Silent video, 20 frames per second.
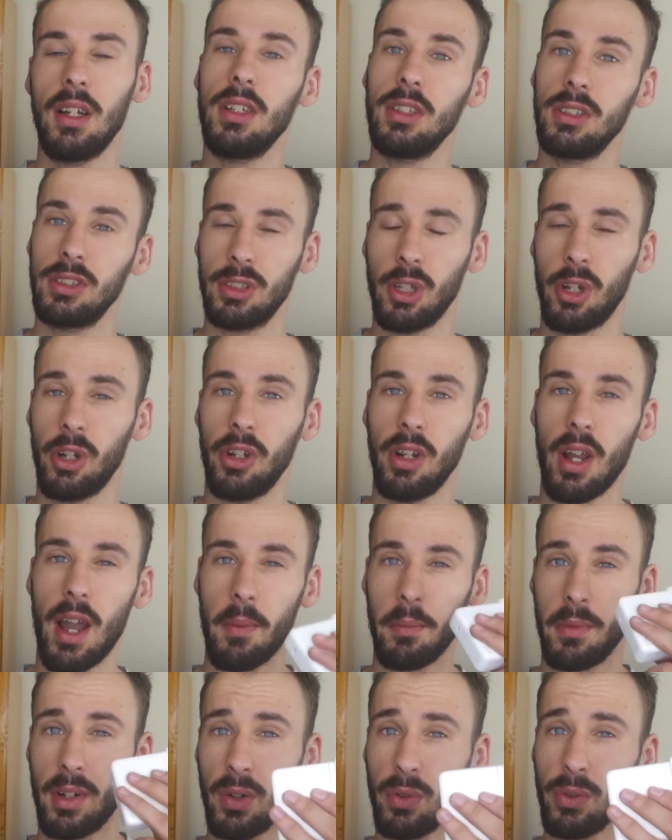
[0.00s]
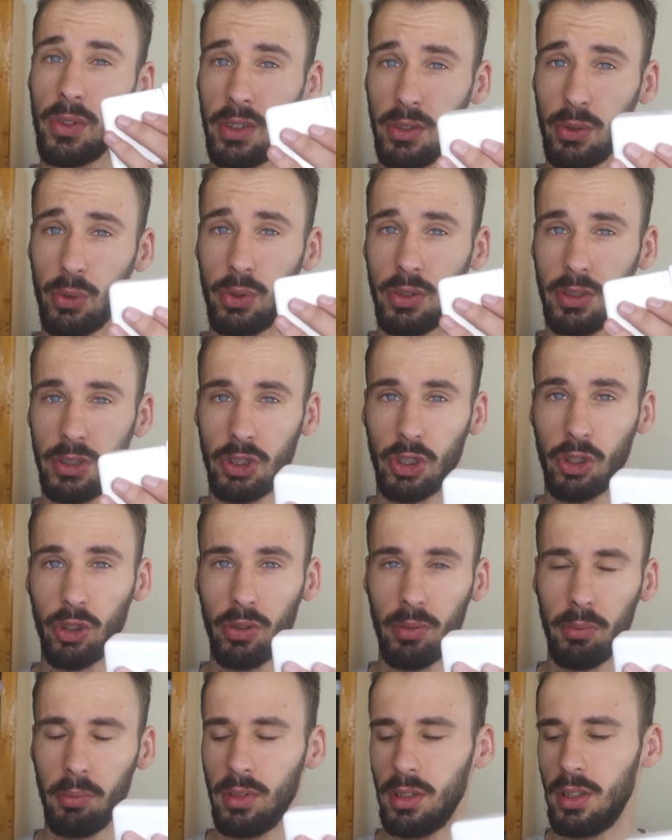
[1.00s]
So I'm going to
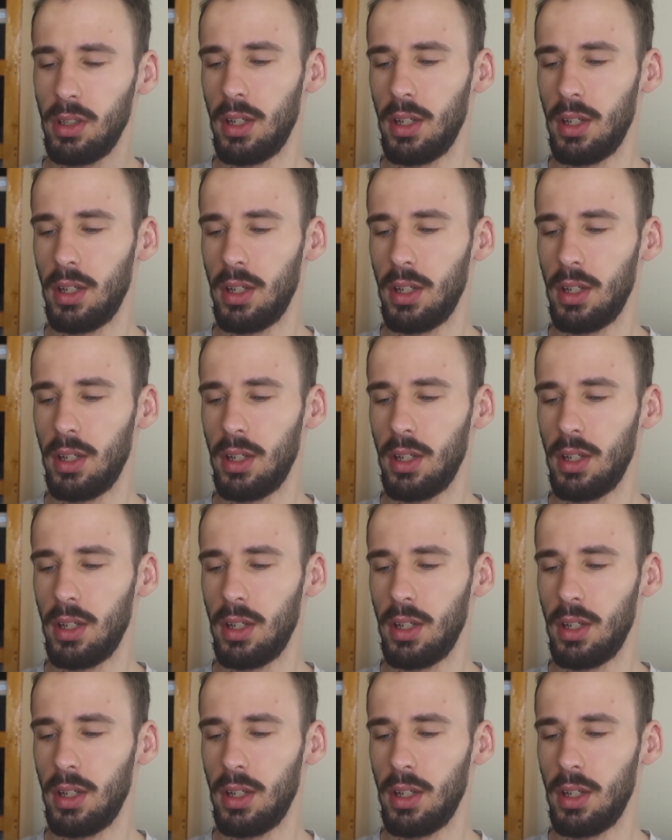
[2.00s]
assume